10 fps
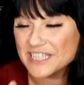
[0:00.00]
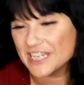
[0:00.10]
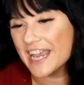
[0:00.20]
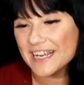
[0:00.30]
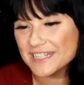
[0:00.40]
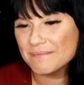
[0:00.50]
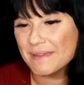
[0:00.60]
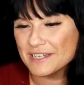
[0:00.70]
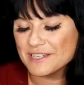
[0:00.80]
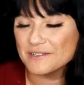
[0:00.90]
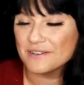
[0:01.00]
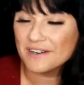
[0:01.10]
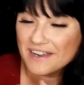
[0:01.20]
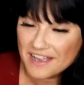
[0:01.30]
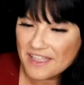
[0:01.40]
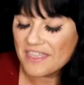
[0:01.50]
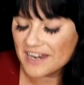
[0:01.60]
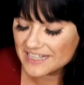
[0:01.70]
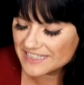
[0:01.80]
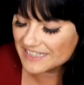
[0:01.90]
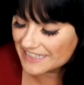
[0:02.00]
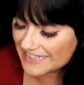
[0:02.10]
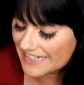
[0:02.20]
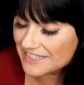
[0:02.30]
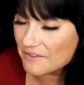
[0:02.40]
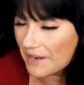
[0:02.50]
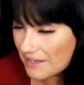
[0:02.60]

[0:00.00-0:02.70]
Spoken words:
check to make sure that I did the link. So I